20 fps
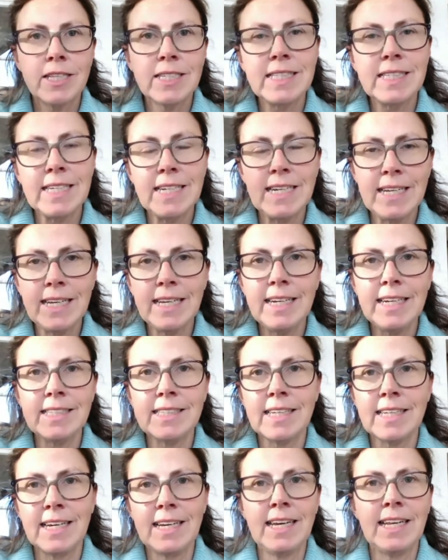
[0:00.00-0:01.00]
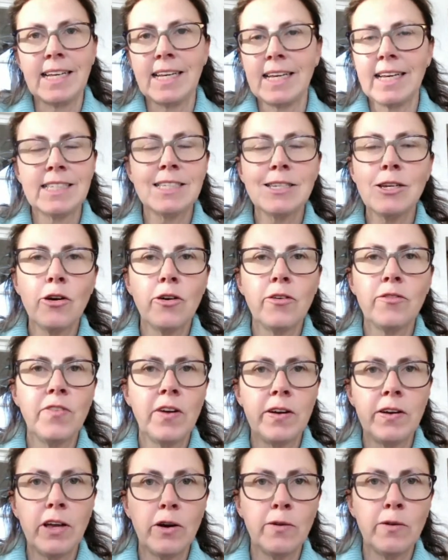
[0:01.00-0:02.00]
So the delete link,
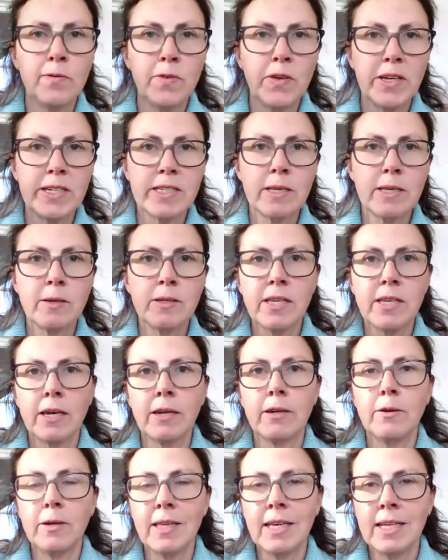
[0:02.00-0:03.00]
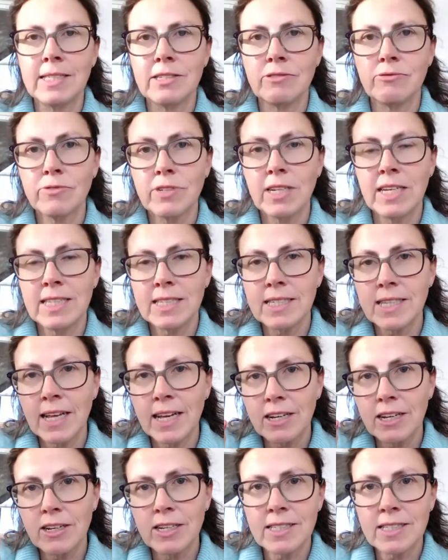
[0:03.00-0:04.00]
it's not very obvious. So
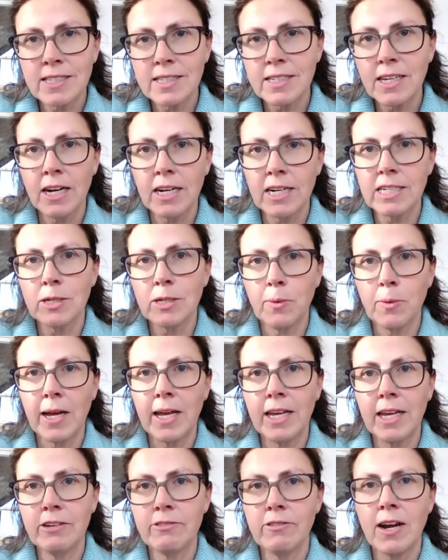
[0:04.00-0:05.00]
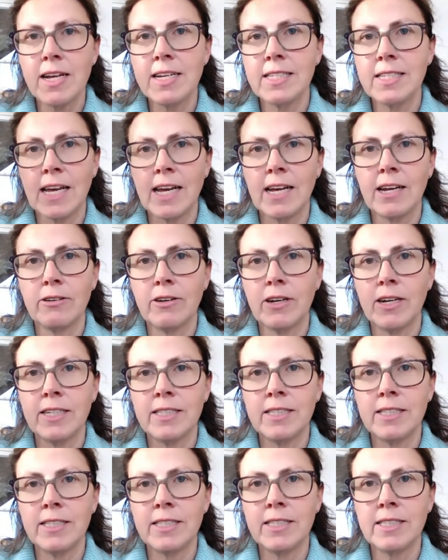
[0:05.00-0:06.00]
it's like it's tucked away
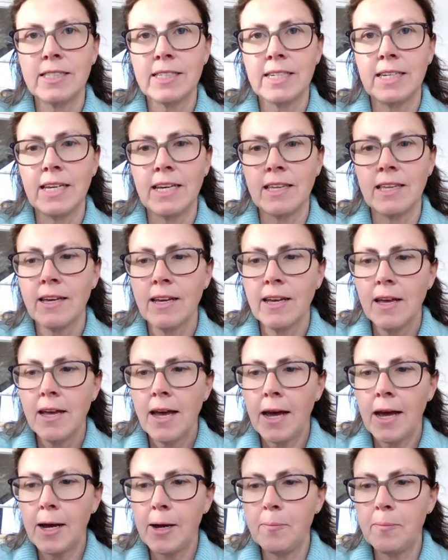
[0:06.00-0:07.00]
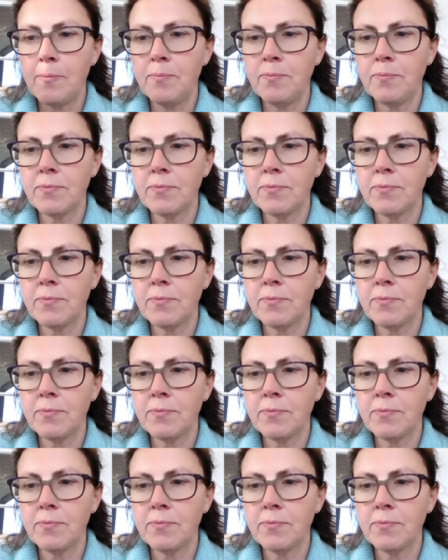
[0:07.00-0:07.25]
right down underneath.